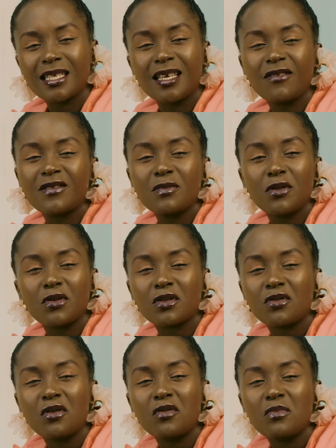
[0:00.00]
has, gives me
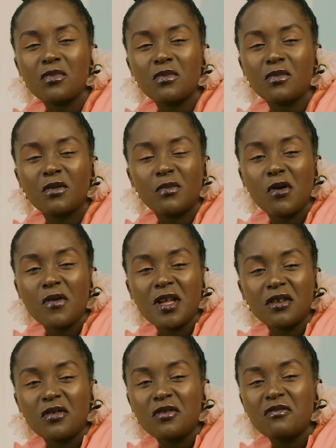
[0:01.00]
those Don Moe
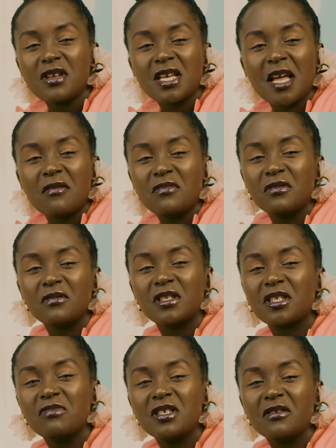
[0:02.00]
and Don
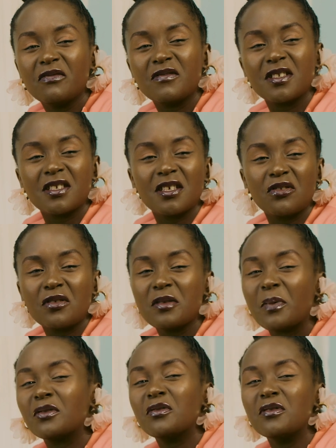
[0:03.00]
William, Jim Reeves,
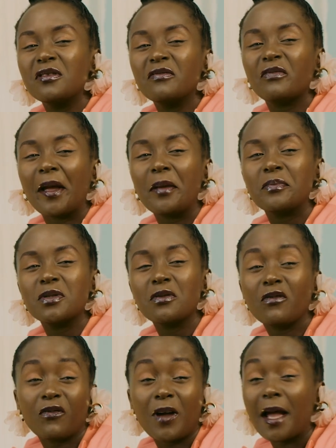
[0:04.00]
Dolly Parton vibes of.